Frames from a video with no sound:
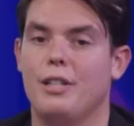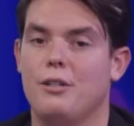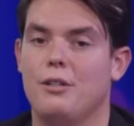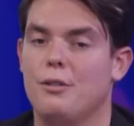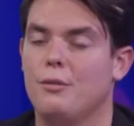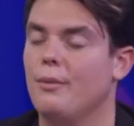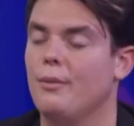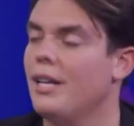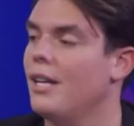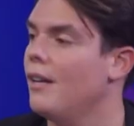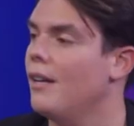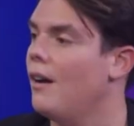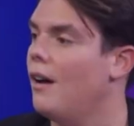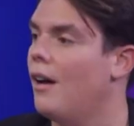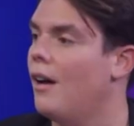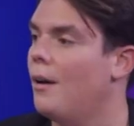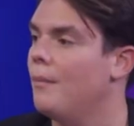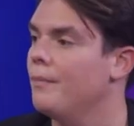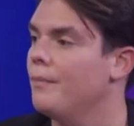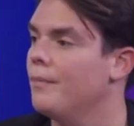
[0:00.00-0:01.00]
read
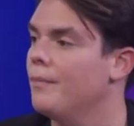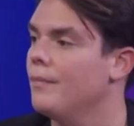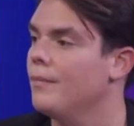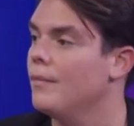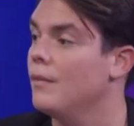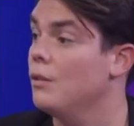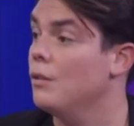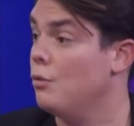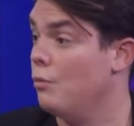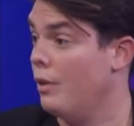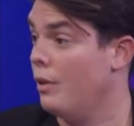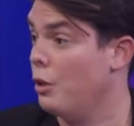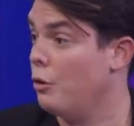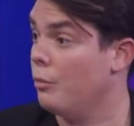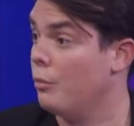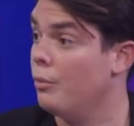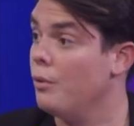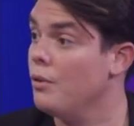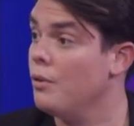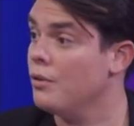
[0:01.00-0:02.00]
your
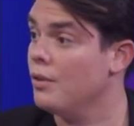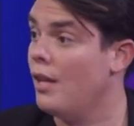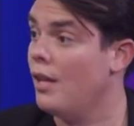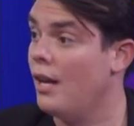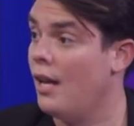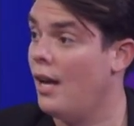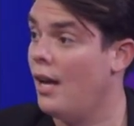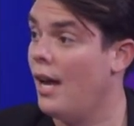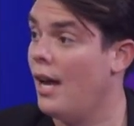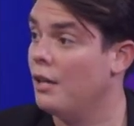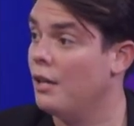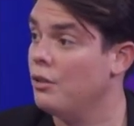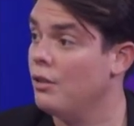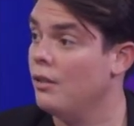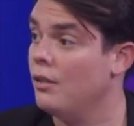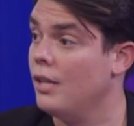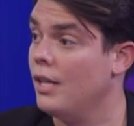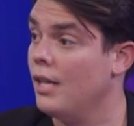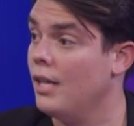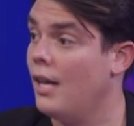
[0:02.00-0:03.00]
books that
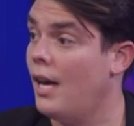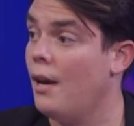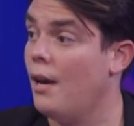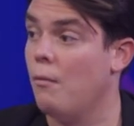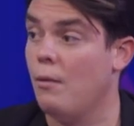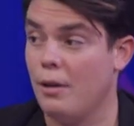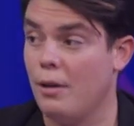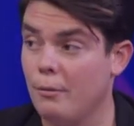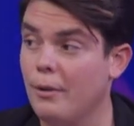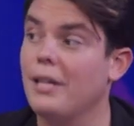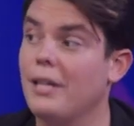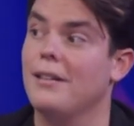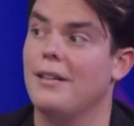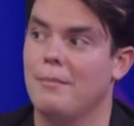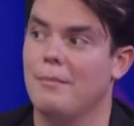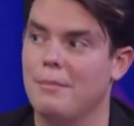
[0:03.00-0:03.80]
actually I want to read. I mean,